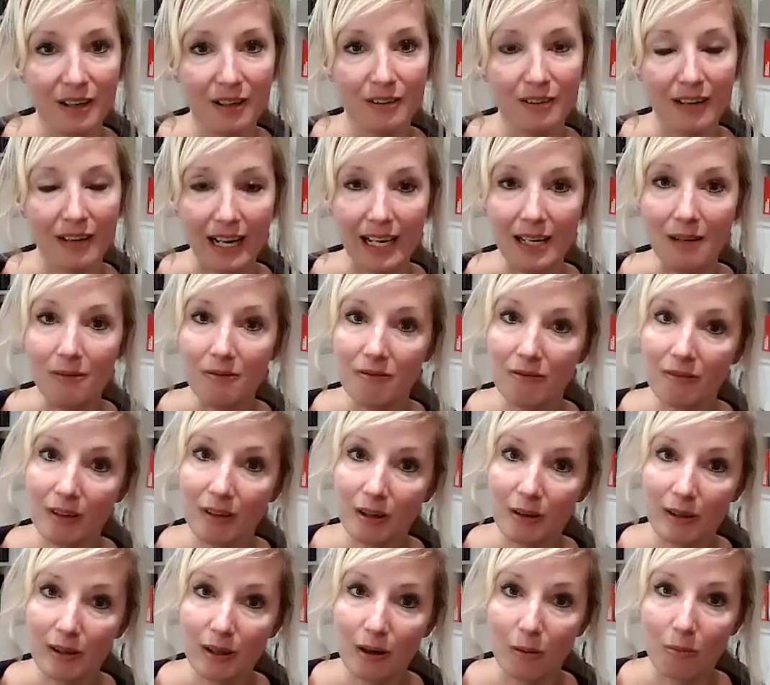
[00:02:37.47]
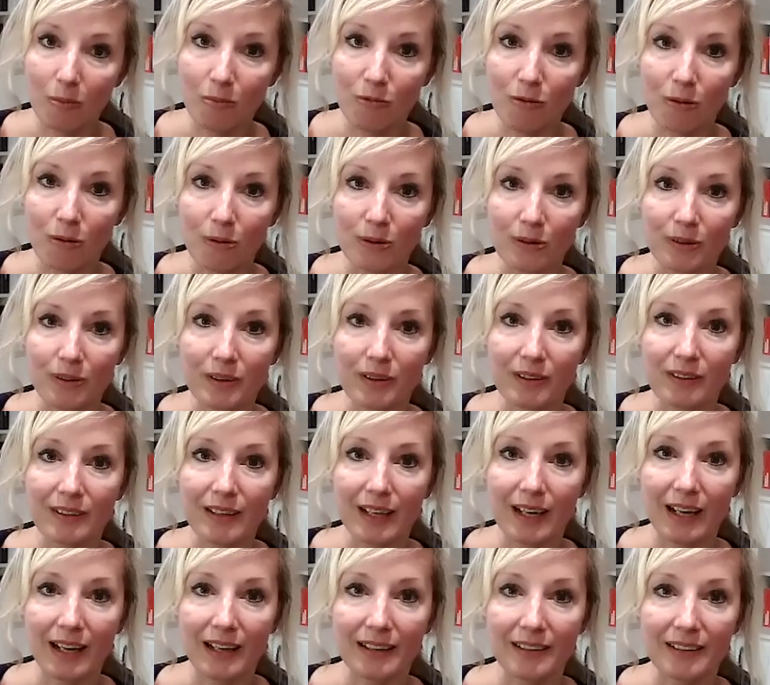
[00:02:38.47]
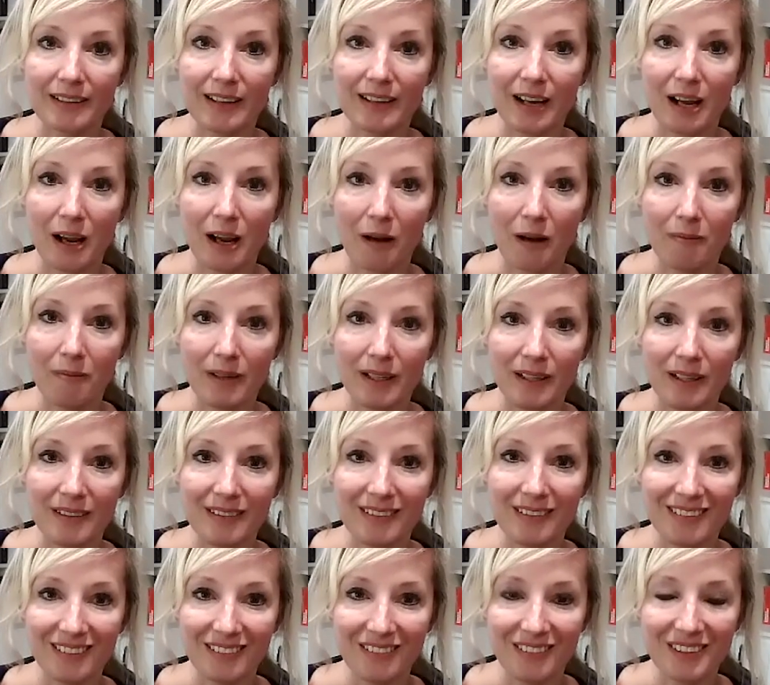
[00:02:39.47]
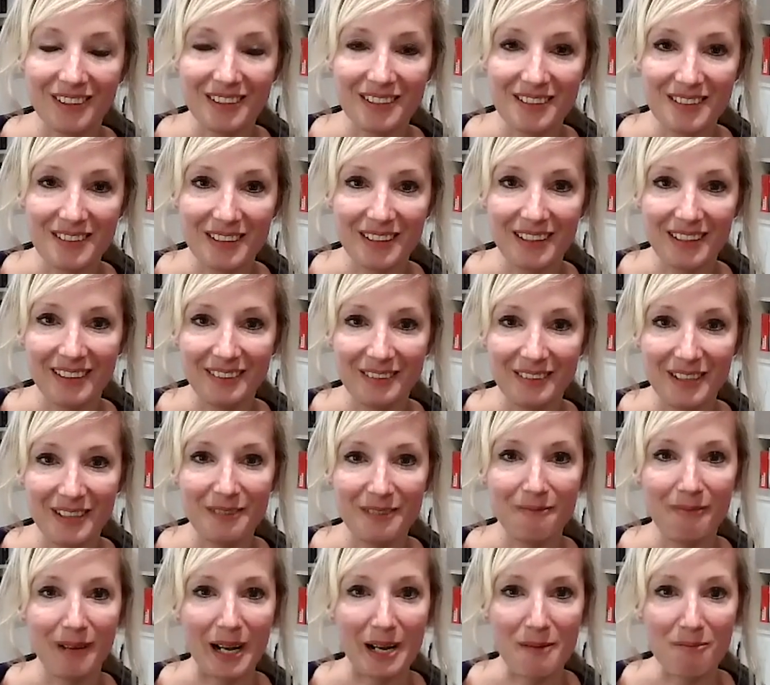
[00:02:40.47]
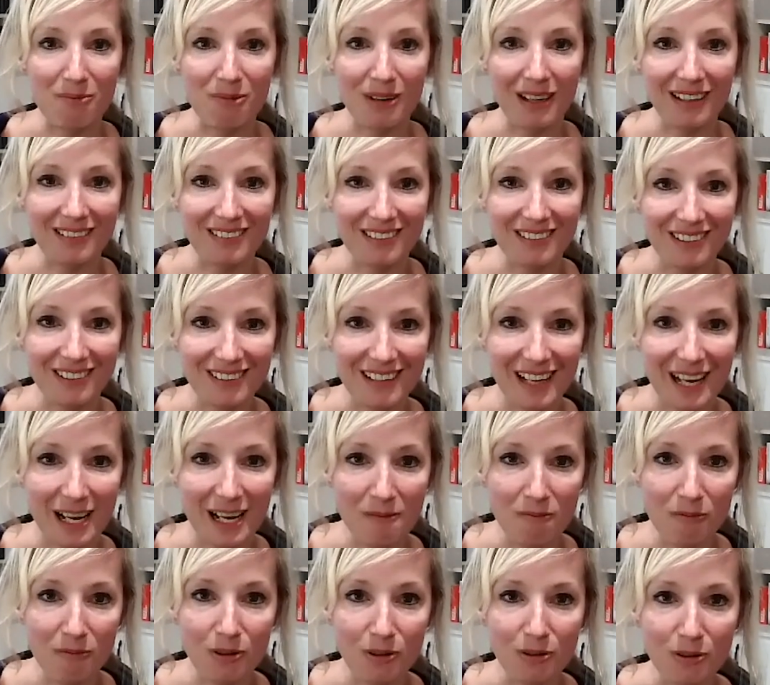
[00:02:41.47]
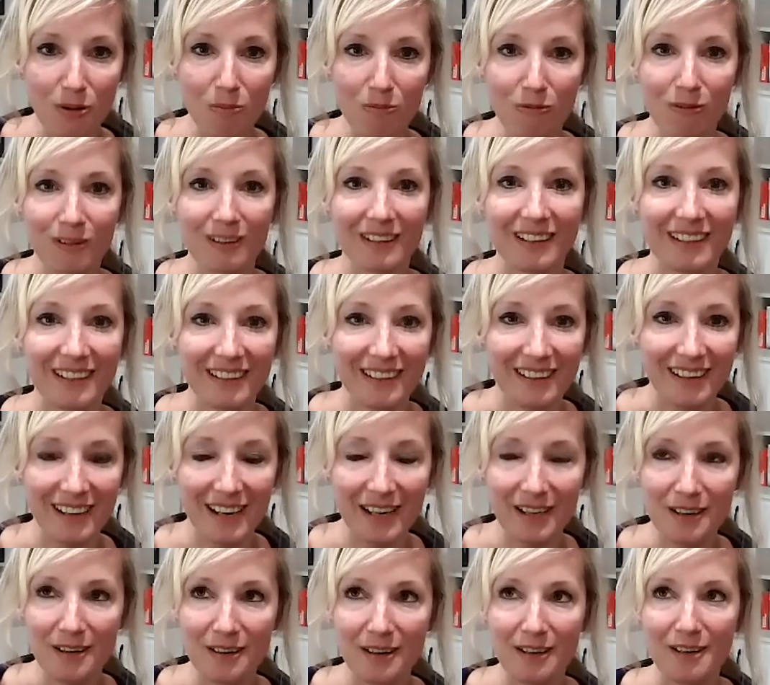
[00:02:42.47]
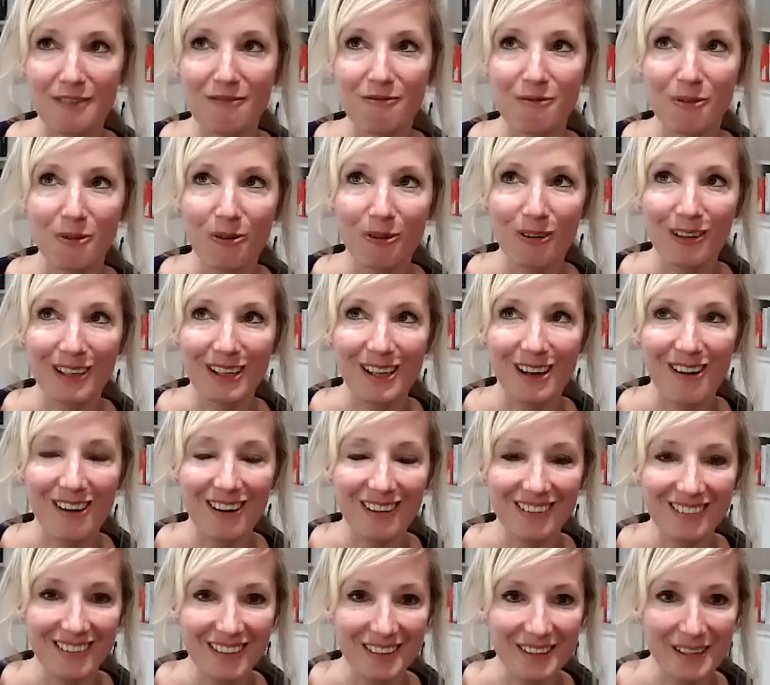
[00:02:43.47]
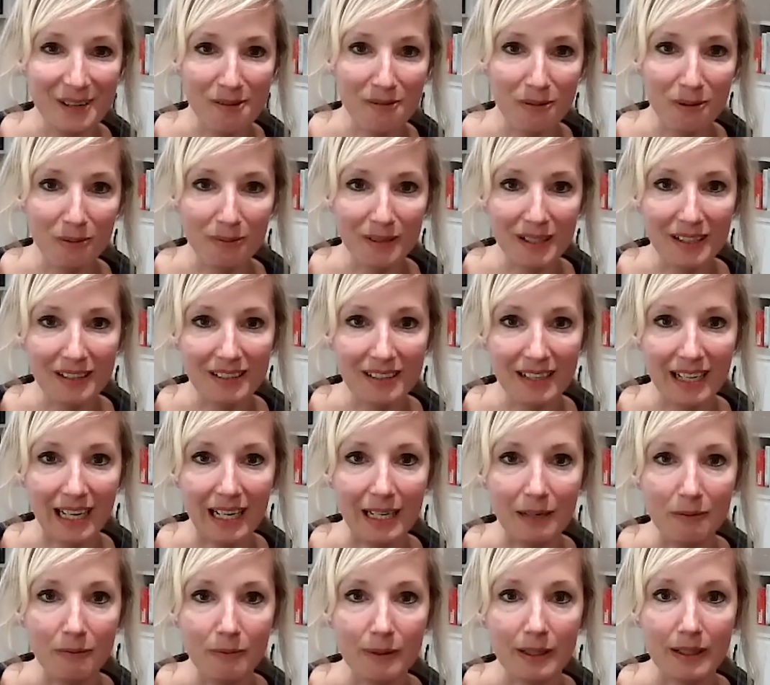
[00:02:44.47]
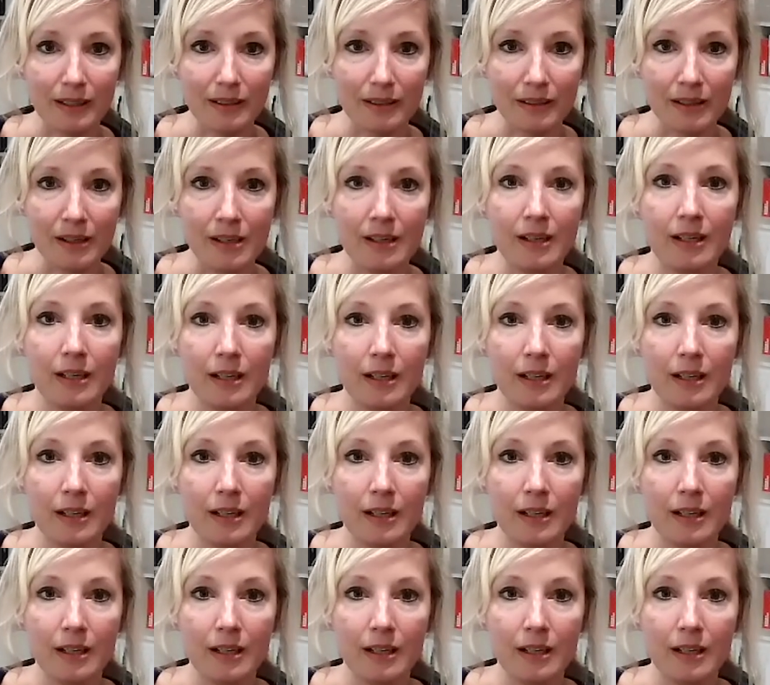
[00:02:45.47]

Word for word: So I am very hopeful that um, in, in, the, in, in my practice time, which hopefully, and even earlier on, that there will be a time where